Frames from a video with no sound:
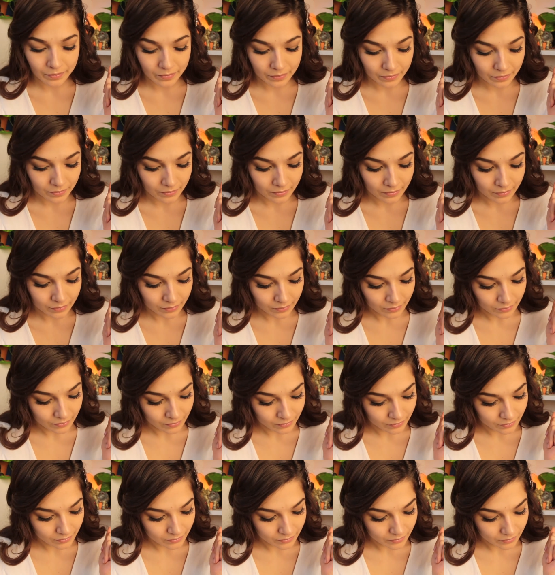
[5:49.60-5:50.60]

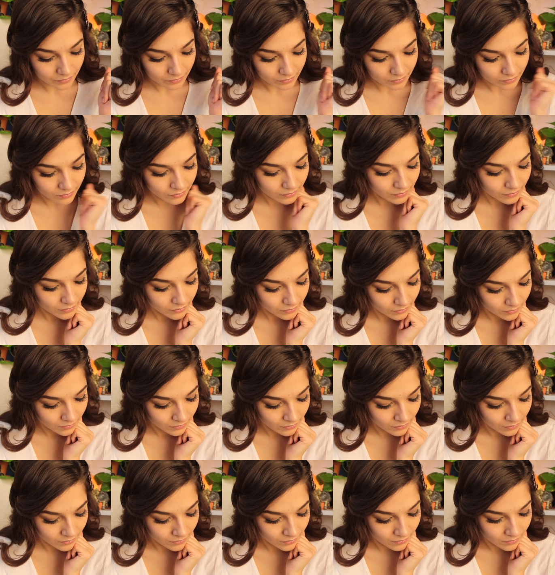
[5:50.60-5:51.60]
Nobody speaks.